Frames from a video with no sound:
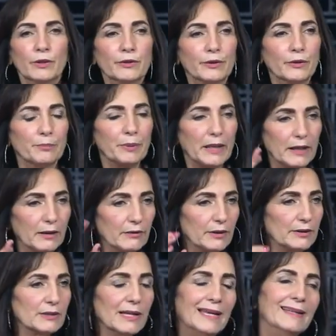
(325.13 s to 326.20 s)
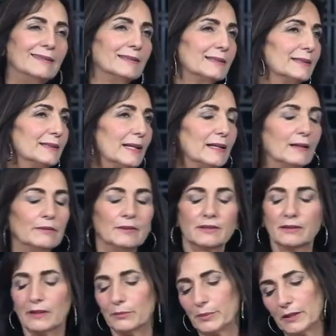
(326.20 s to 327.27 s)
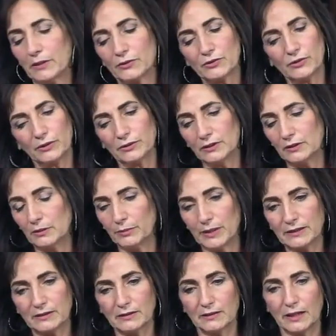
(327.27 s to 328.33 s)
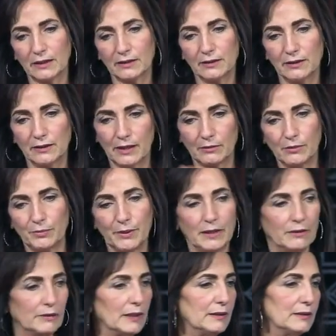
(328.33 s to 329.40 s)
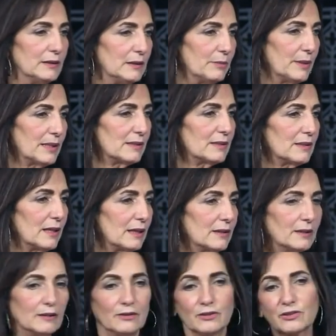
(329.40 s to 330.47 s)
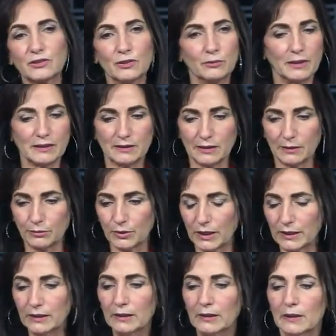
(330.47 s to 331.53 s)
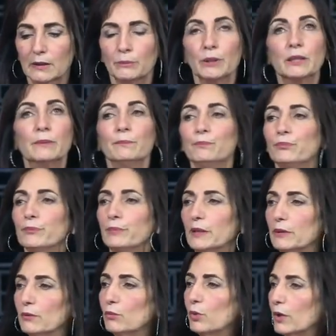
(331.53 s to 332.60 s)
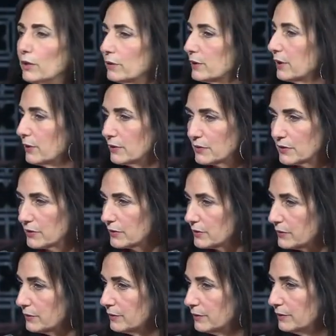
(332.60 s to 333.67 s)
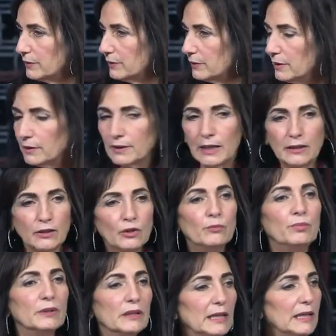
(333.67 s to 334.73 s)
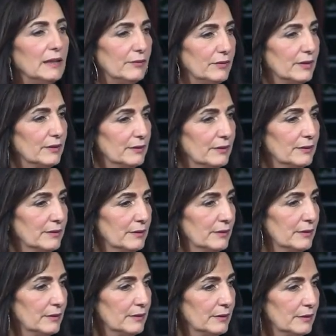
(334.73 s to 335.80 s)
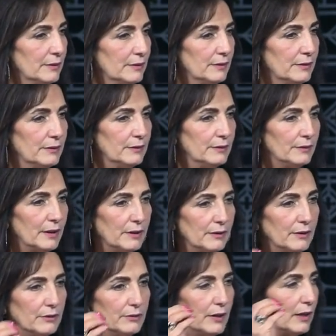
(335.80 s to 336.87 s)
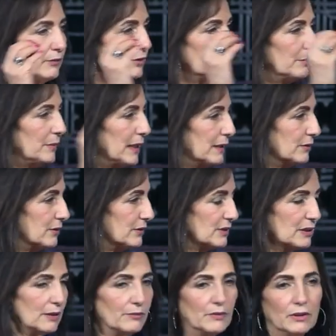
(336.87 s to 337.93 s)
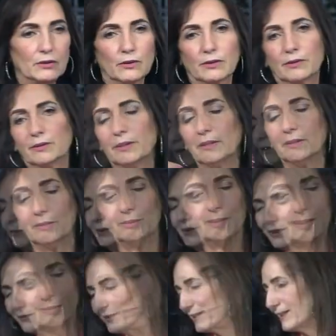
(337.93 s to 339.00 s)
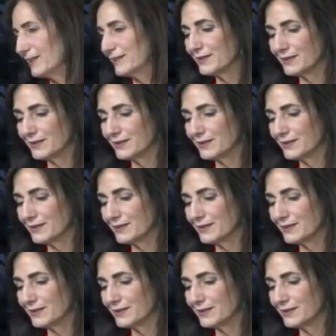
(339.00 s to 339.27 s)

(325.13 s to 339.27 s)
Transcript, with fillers: where your parents, listen, they, listen, our parents all did the best that they could. I'm a parent. I did the best that I could, and you still mess up, right? But, but word curses that you believed, that you'll never amount to something, or, you know, whatever it